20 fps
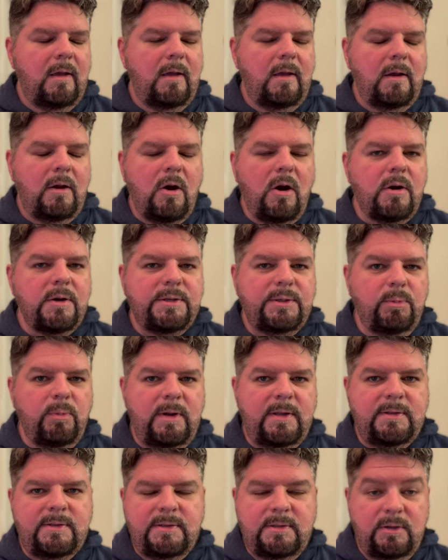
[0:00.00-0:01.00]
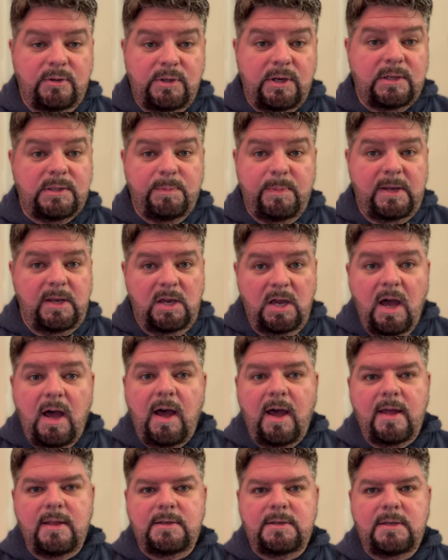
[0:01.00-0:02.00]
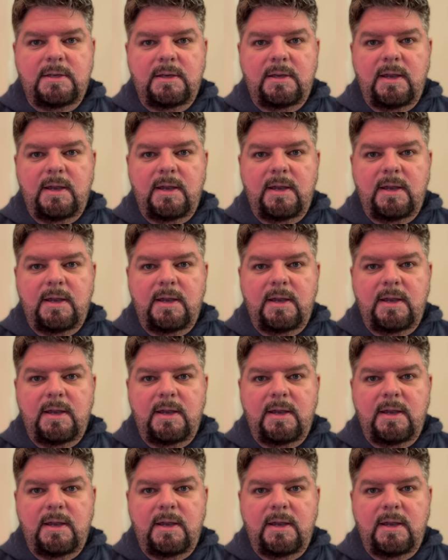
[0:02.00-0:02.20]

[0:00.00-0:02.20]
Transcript: Carson Wentz to just be cut.